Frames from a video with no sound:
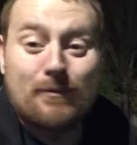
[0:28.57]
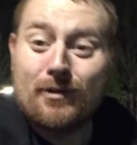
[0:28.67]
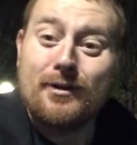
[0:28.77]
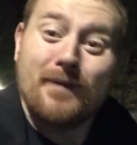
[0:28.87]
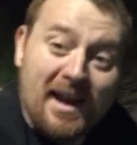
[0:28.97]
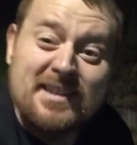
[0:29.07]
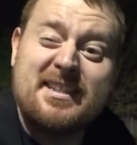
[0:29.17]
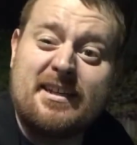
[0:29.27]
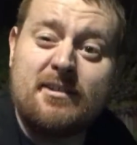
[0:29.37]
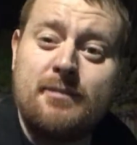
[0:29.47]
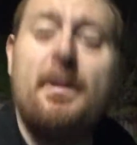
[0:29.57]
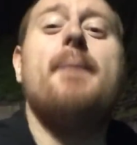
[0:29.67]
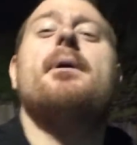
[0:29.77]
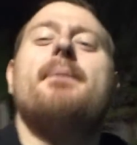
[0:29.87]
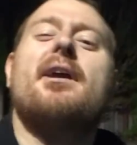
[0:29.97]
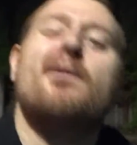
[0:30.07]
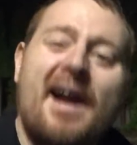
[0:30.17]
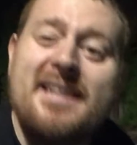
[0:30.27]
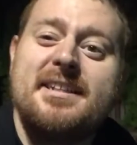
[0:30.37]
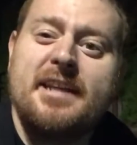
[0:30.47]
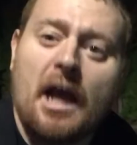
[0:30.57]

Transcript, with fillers: people are crazy. People be crazy,